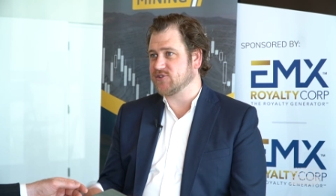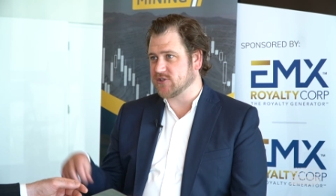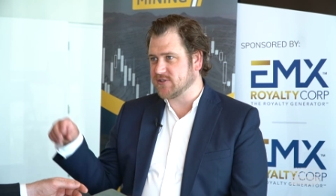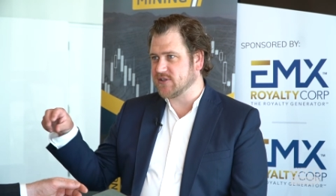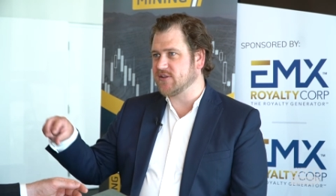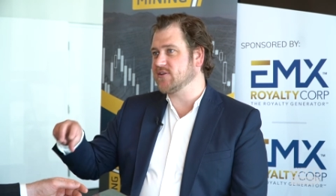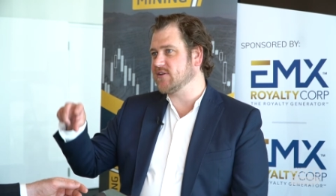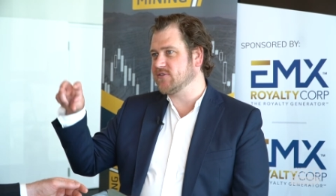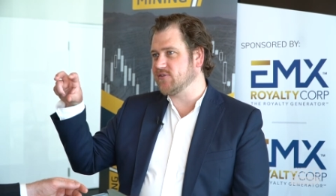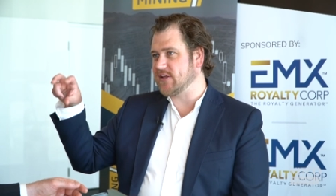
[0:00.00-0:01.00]
Just to
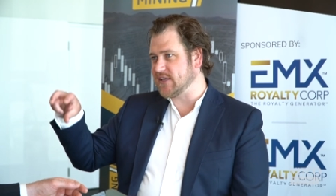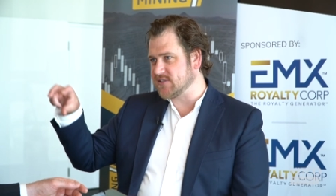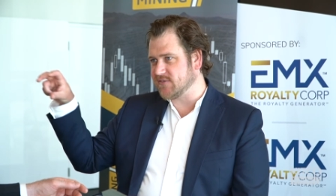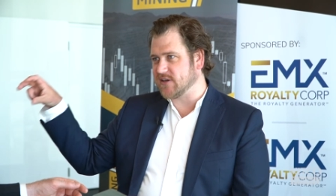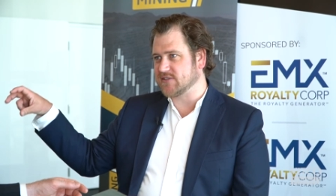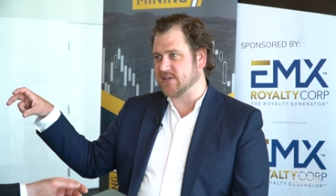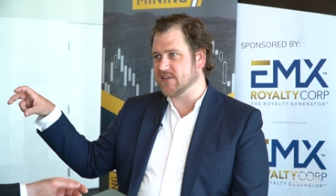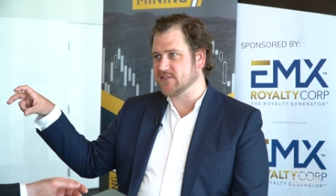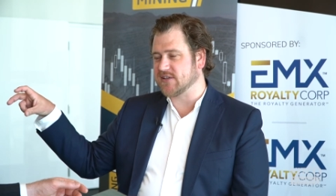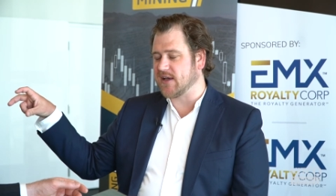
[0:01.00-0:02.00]
the east of us
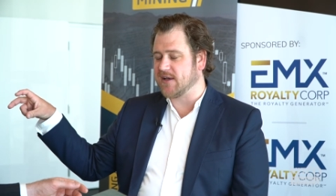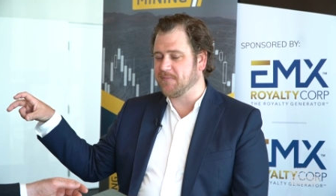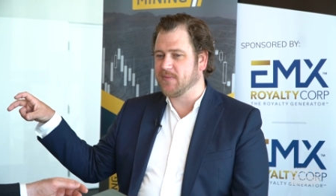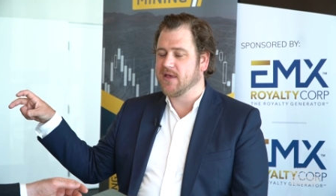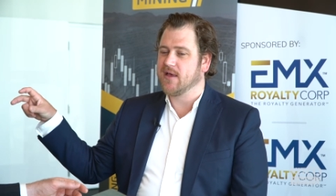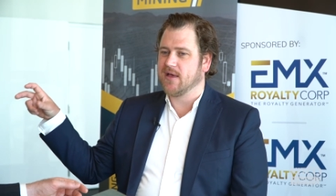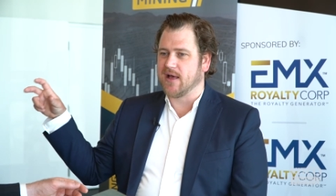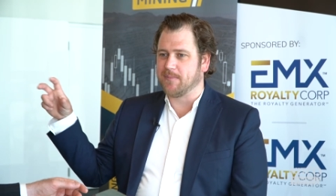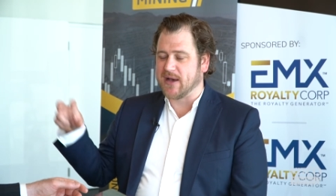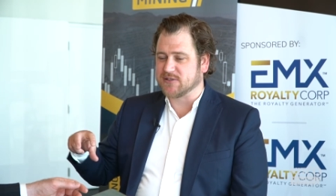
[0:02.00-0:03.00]
is
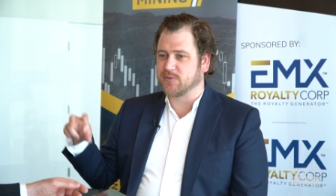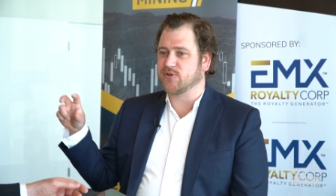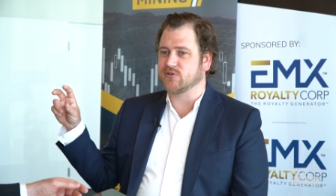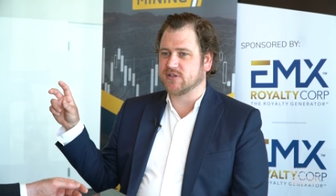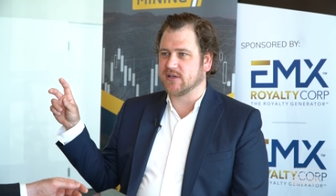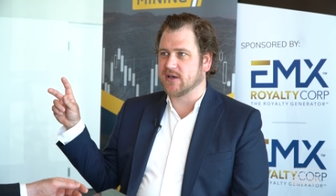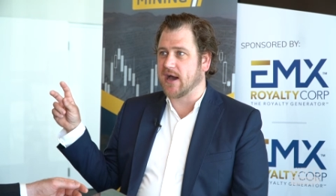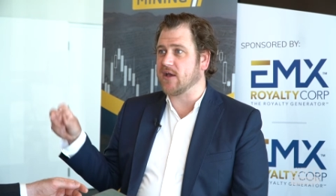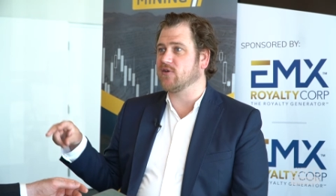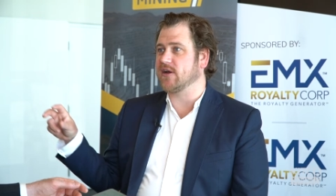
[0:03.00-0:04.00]
a past-producing
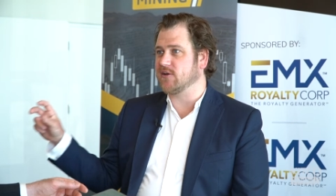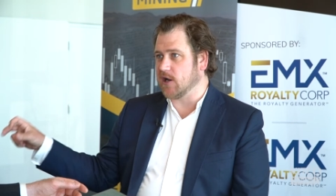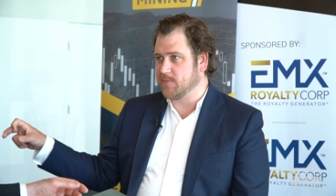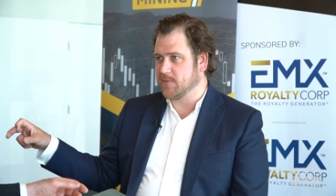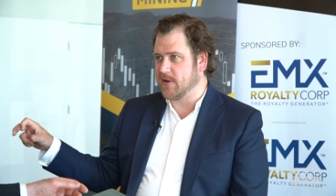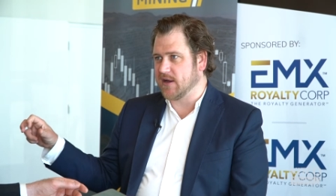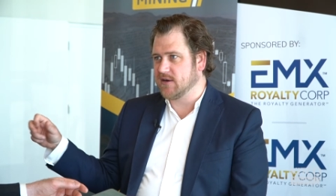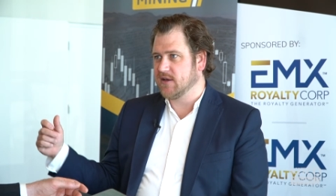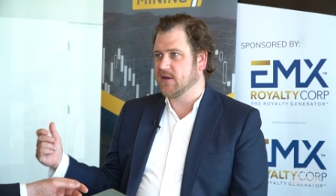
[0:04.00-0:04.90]
high-grade copper mine.